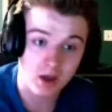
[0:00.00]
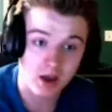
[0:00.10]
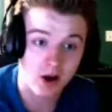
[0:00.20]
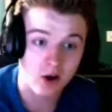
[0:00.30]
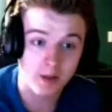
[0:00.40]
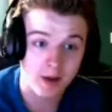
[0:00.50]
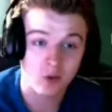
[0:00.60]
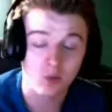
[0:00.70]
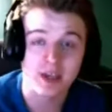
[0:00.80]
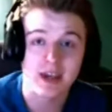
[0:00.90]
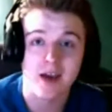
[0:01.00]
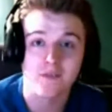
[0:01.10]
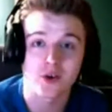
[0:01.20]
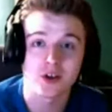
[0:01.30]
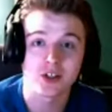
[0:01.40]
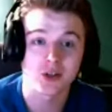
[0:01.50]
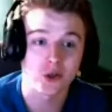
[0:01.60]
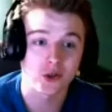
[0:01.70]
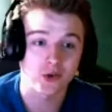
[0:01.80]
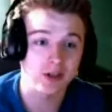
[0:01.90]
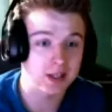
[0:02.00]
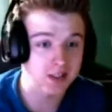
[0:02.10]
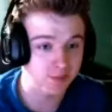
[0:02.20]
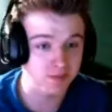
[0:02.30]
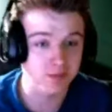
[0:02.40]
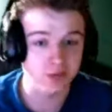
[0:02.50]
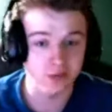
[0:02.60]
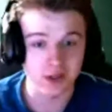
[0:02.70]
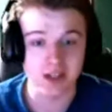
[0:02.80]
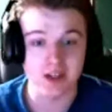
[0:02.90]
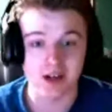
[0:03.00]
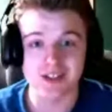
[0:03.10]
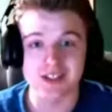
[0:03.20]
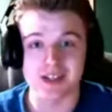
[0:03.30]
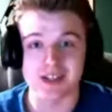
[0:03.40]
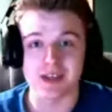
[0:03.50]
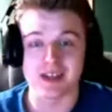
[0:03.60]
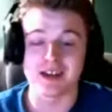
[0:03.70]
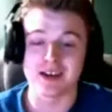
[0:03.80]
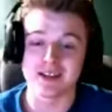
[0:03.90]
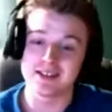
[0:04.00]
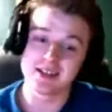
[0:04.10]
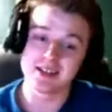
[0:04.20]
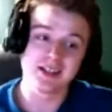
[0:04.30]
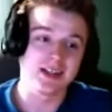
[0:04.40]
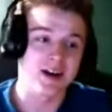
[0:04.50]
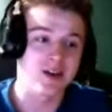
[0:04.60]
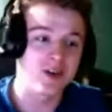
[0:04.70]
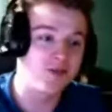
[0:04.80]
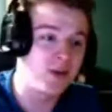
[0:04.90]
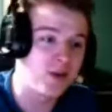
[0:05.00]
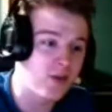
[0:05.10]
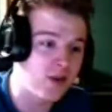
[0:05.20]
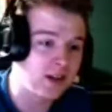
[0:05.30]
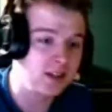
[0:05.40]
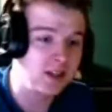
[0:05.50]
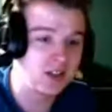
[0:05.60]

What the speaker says: about a week after his surgery. That's pretty nuts. I mean, I don't know if people have ever had these.